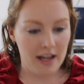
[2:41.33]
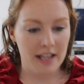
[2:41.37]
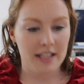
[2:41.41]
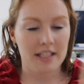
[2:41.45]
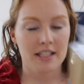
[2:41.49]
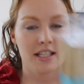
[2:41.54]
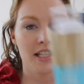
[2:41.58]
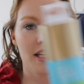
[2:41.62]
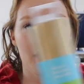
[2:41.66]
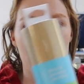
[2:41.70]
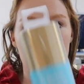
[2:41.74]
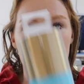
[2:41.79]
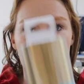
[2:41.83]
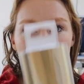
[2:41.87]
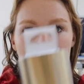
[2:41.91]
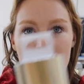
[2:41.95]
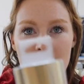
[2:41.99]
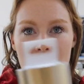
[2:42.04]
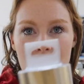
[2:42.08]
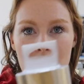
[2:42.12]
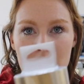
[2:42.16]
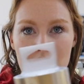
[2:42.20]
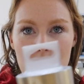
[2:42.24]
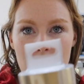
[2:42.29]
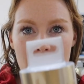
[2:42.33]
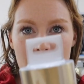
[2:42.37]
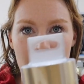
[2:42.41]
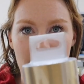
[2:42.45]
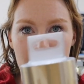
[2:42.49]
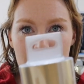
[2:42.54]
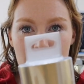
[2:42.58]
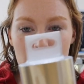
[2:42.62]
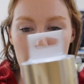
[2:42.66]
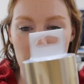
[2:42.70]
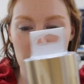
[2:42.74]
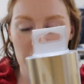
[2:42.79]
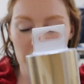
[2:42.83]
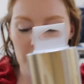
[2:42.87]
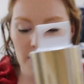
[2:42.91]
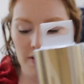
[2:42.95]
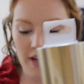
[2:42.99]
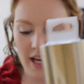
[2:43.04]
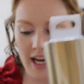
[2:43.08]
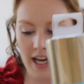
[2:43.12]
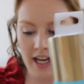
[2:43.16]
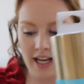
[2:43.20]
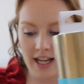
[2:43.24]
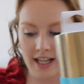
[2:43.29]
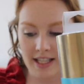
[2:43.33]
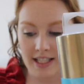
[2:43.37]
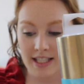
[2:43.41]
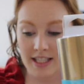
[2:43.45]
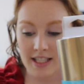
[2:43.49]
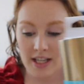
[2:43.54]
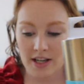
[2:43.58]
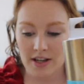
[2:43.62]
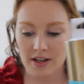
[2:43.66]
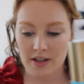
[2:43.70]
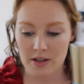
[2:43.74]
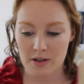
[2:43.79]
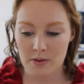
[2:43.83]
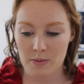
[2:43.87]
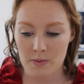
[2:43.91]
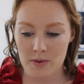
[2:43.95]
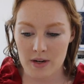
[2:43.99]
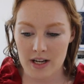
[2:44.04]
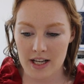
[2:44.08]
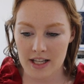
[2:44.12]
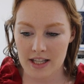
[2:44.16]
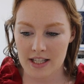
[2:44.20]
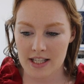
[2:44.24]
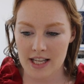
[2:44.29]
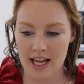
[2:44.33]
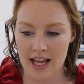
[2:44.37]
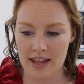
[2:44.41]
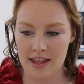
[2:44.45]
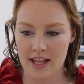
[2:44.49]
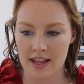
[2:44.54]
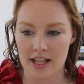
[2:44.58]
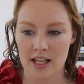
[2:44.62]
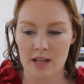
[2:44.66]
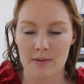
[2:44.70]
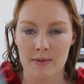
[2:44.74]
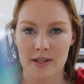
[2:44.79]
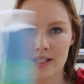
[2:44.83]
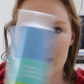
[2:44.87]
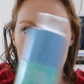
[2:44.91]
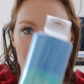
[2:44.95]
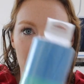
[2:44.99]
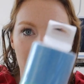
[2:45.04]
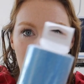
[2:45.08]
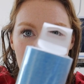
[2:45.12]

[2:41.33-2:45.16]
ones. So they also have foil and sticker ones. And then this one's a